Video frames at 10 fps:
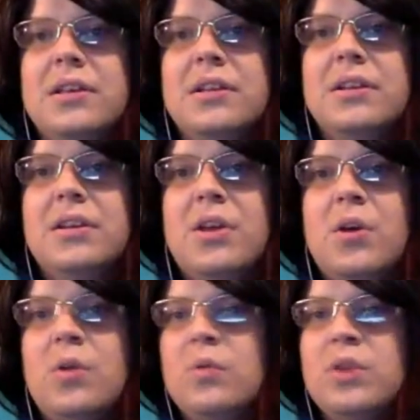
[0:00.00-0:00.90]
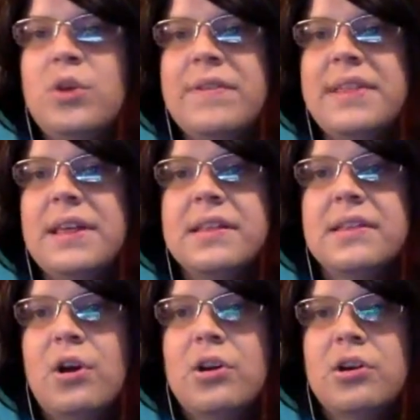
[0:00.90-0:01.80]
No, UFC is
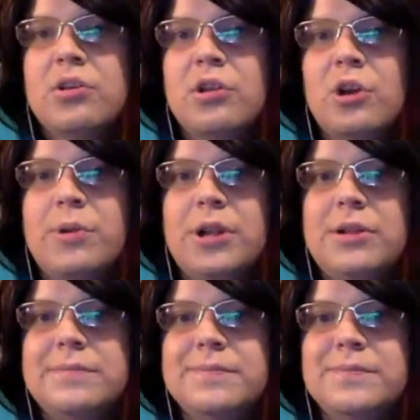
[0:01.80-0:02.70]
not on Global.